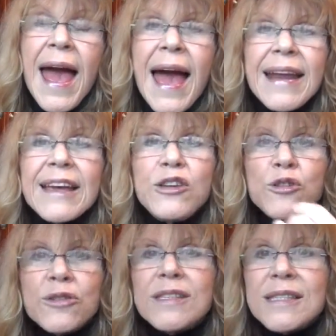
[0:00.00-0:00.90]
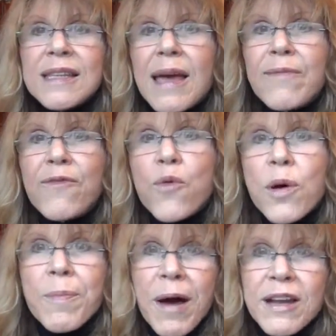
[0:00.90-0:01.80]
and I used the same
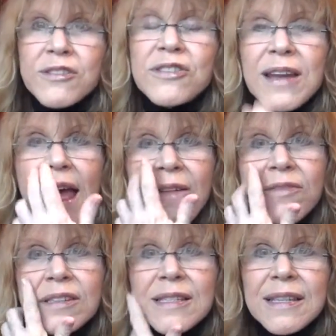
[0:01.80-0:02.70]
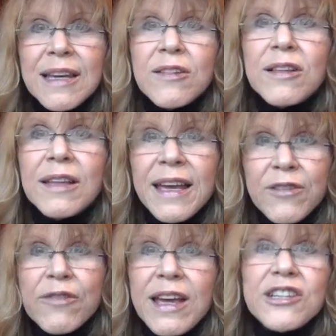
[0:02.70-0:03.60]
4 butters in every single
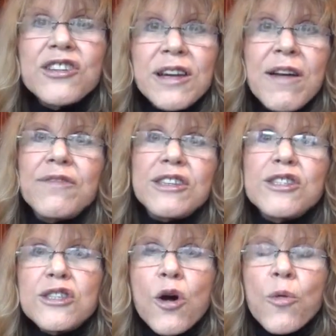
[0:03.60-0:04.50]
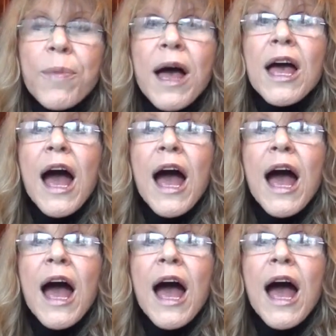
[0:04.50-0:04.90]
iteration of this soap.